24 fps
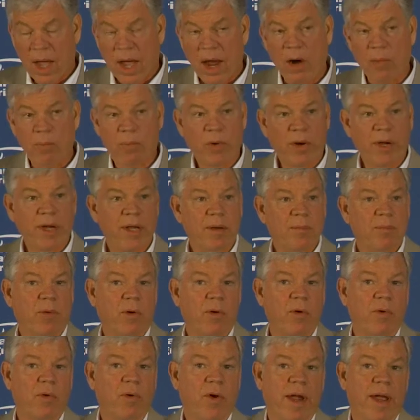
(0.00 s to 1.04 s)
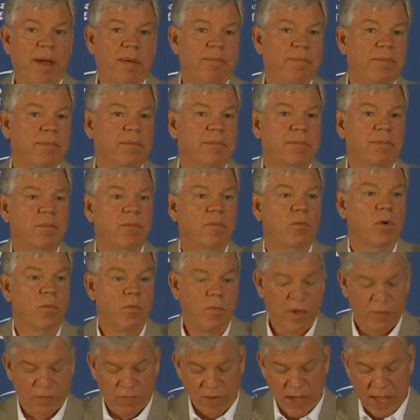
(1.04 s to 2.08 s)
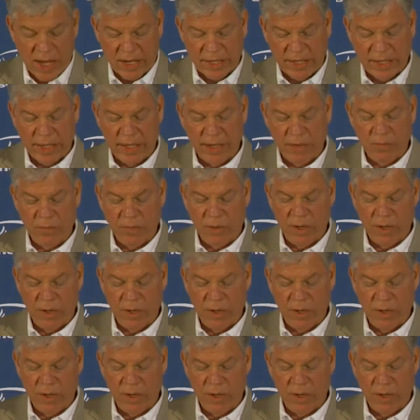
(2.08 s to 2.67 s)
Our breeding program, when we finally get it